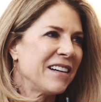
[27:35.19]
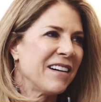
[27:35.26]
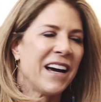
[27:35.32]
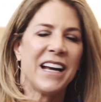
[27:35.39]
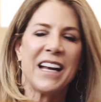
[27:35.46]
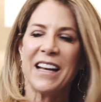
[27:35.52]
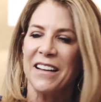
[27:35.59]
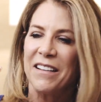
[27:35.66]

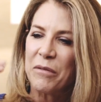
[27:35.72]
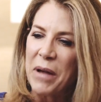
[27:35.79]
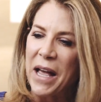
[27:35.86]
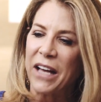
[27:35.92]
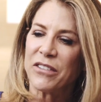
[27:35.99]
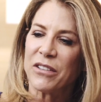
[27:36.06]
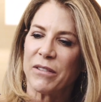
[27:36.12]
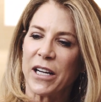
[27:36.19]
Right?
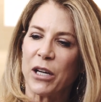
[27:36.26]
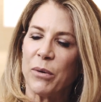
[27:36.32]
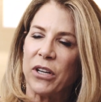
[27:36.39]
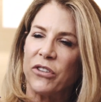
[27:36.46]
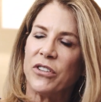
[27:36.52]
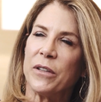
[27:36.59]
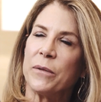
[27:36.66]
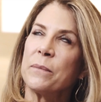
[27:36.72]
Ask the right
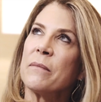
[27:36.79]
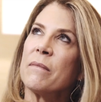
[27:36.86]
question.